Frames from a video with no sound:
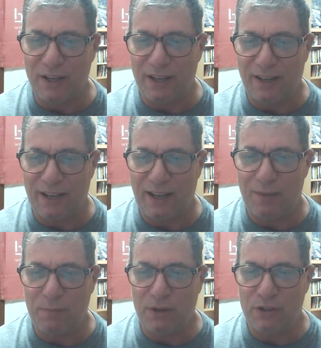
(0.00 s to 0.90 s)
an
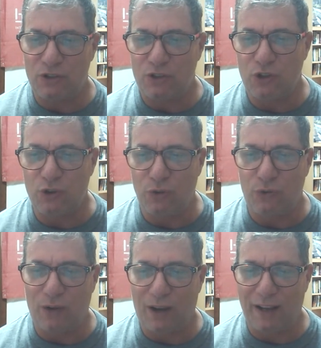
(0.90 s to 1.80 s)

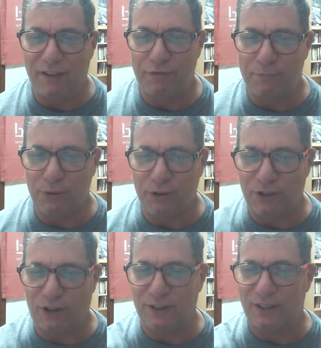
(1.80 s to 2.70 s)
M25
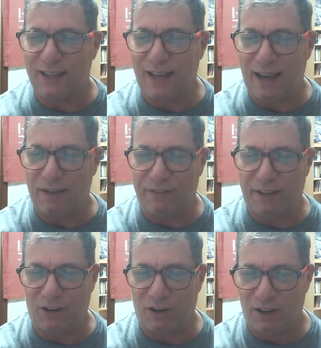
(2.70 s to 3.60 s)
put on the calf
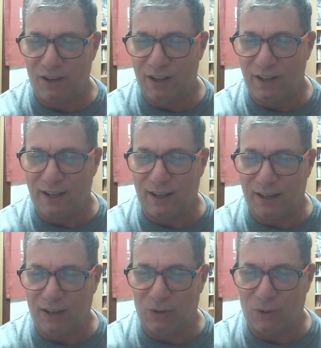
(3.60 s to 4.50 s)
there,
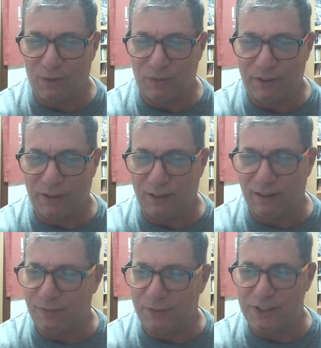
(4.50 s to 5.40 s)
or
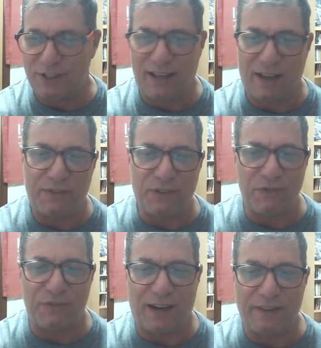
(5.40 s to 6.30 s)
let's say
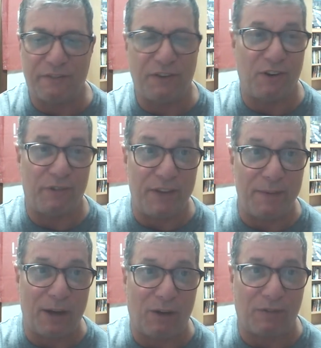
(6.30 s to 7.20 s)
F25 if you're a
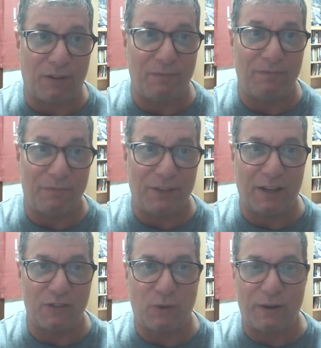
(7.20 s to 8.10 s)
female from
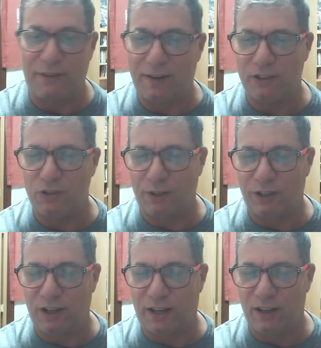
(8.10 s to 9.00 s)
25 to
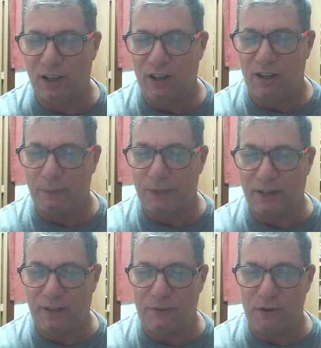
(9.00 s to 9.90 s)
29.
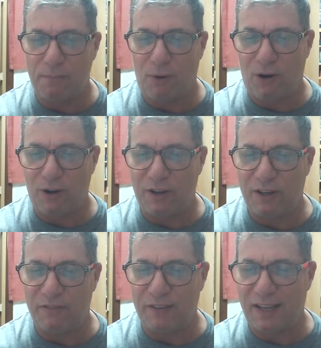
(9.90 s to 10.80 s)
And if you're part
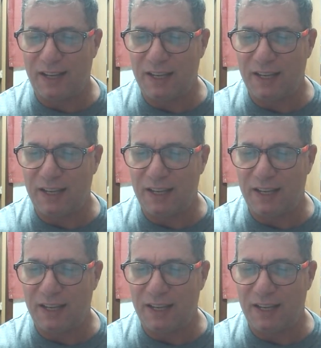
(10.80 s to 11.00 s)
of a